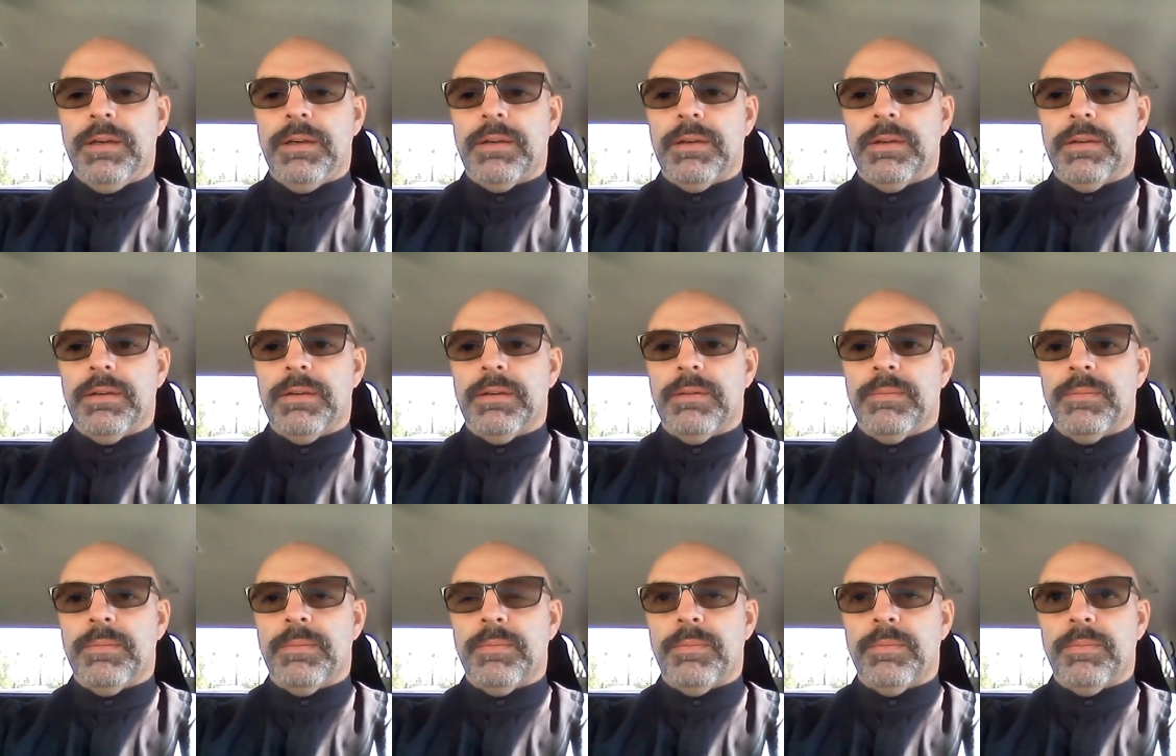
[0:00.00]

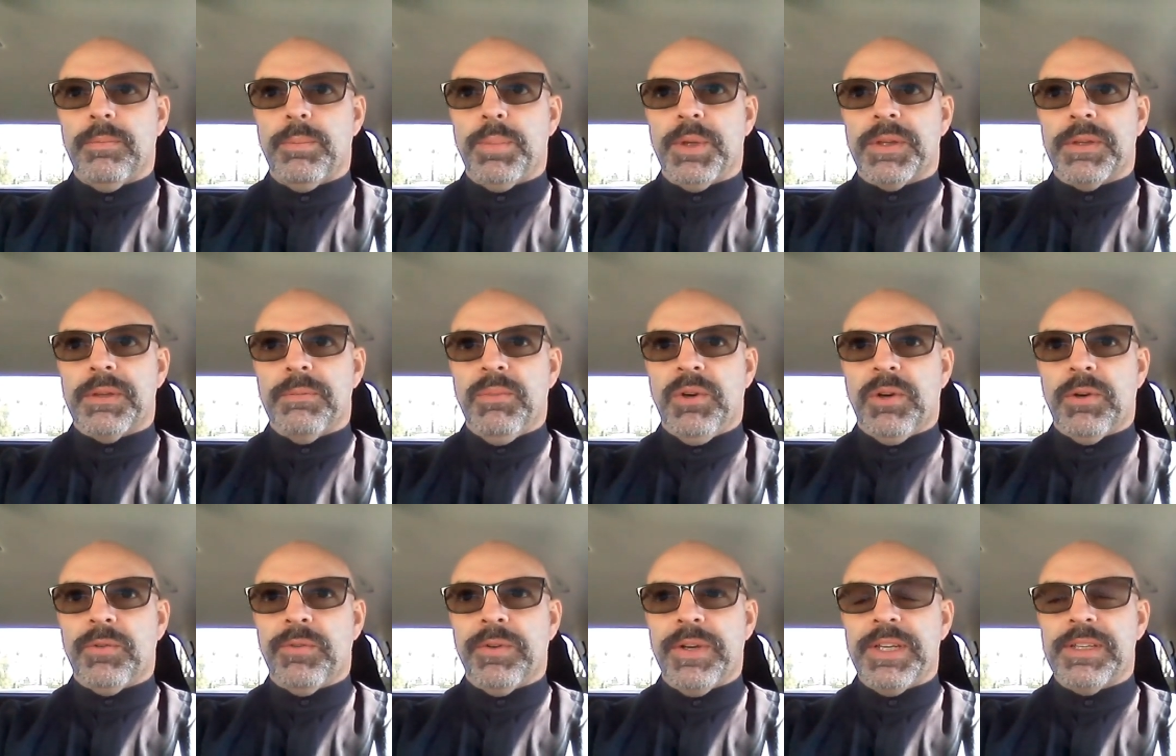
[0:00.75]
Um, but the
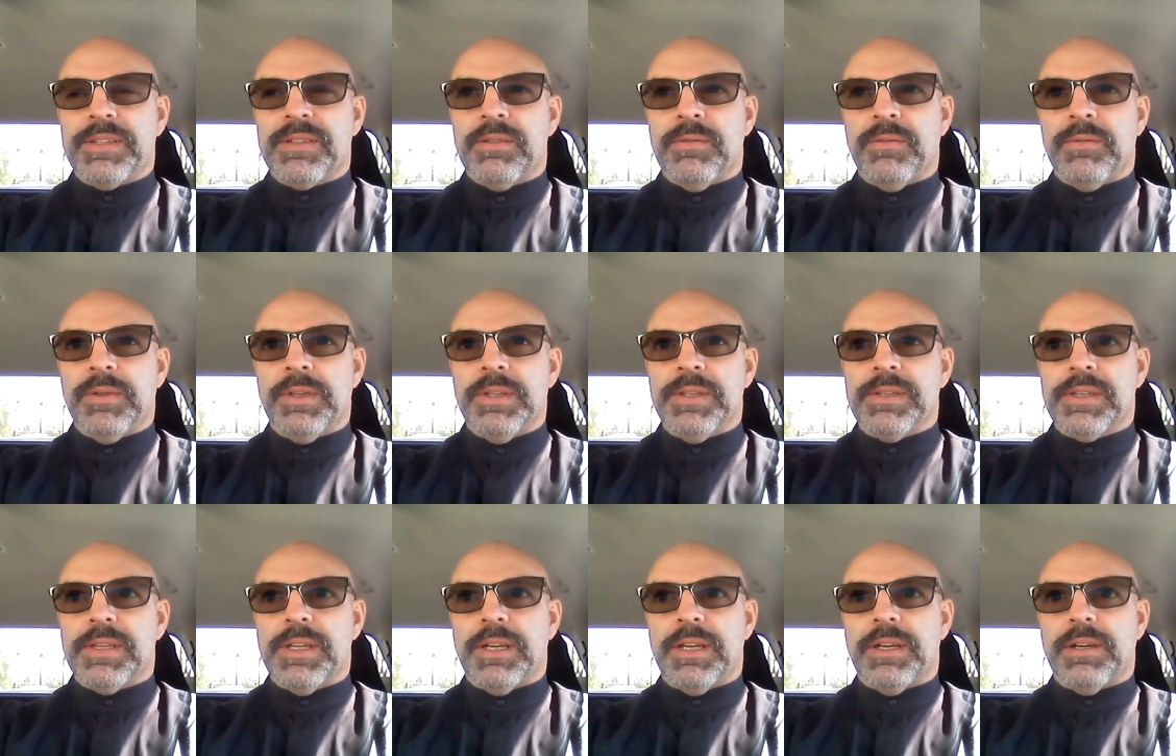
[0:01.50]
more recent
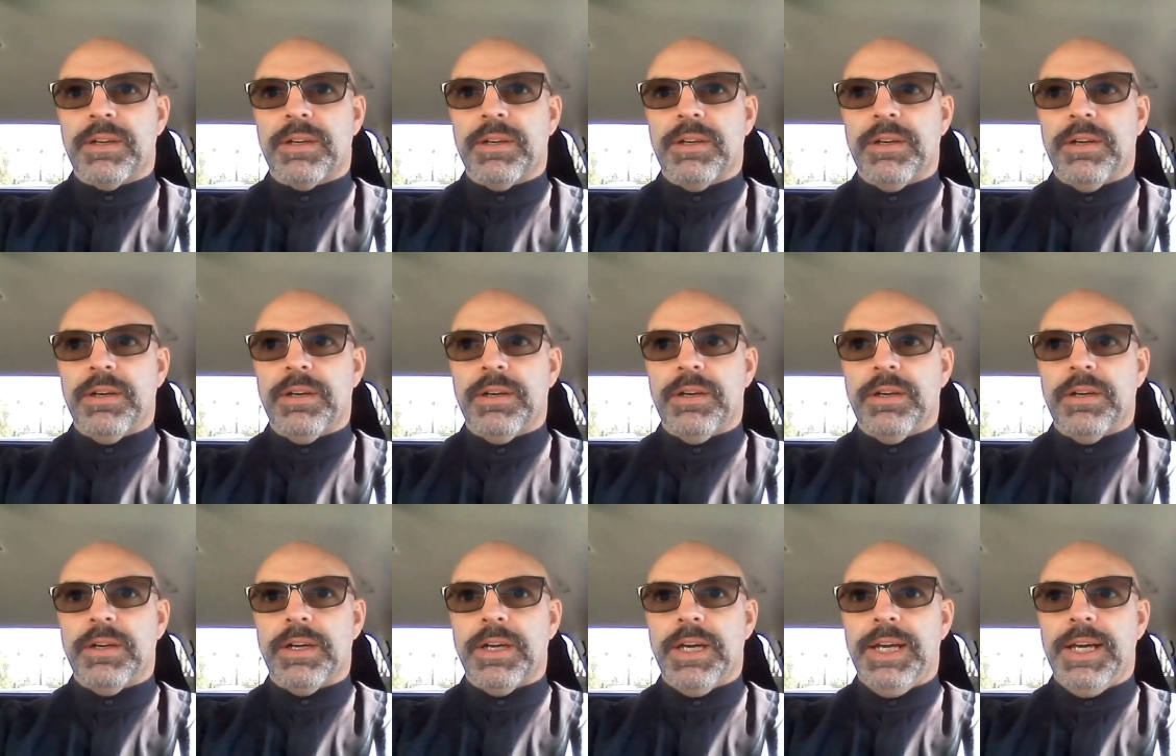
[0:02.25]
ones that
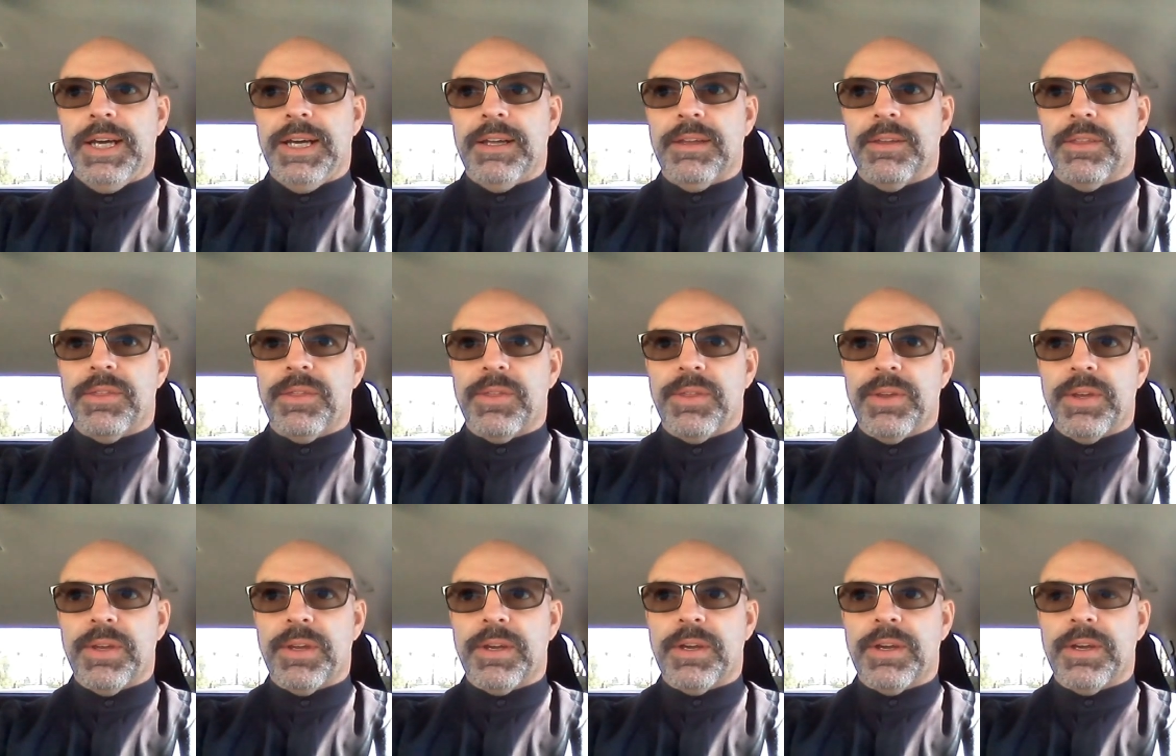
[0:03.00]
occur, I
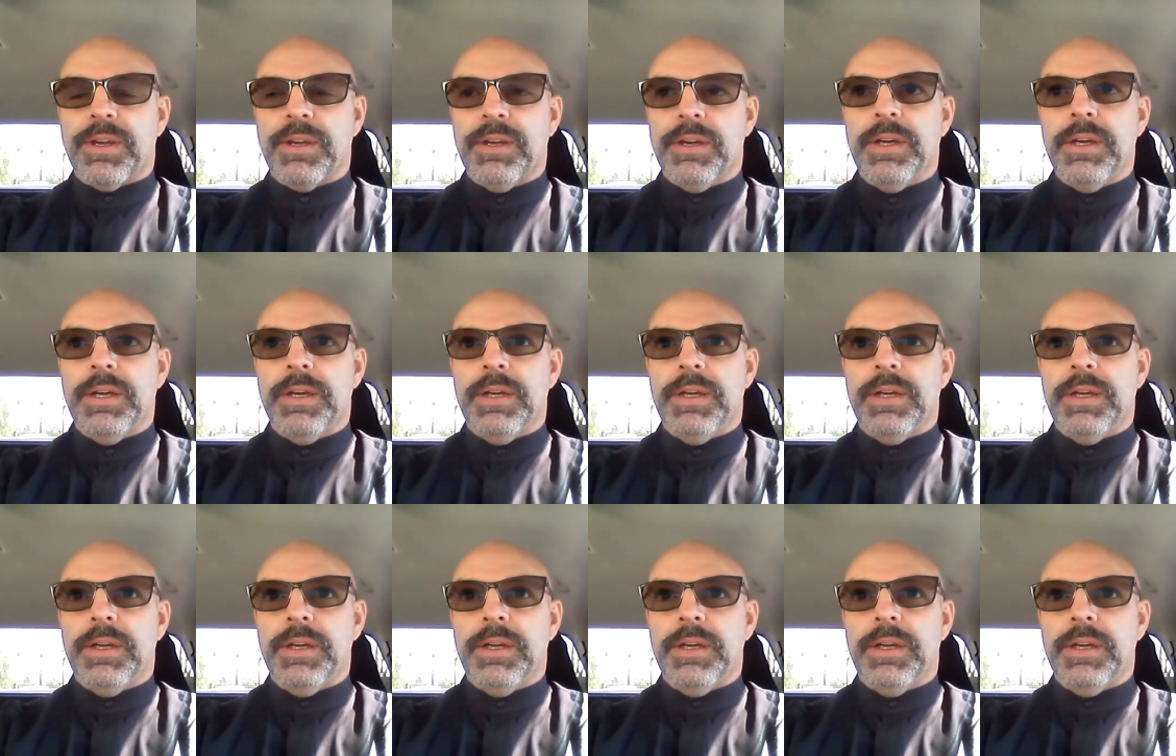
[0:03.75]
think